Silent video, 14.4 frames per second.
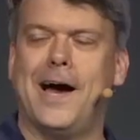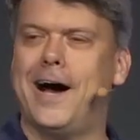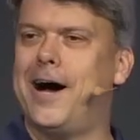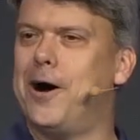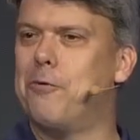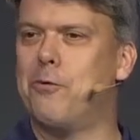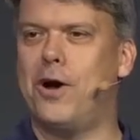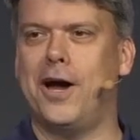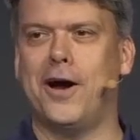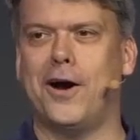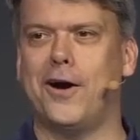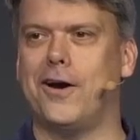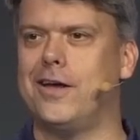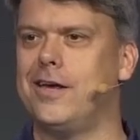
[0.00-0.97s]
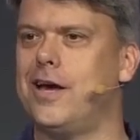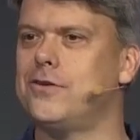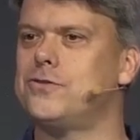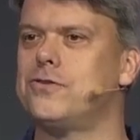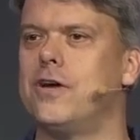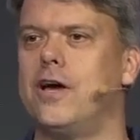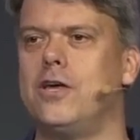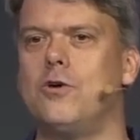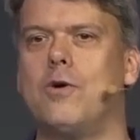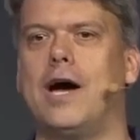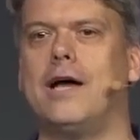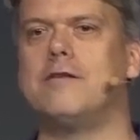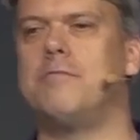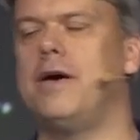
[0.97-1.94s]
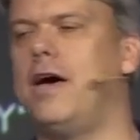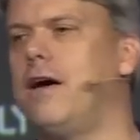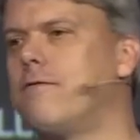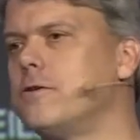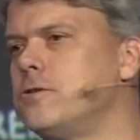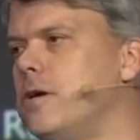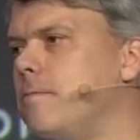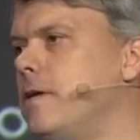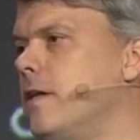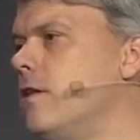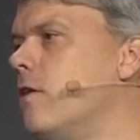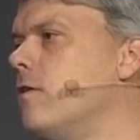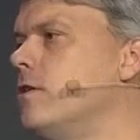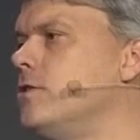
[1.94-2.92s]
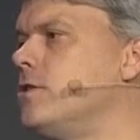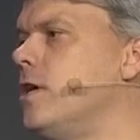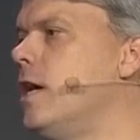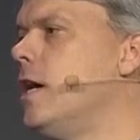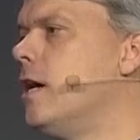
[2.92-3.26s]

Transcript: uh, where yesterday you had to pay for something, there is,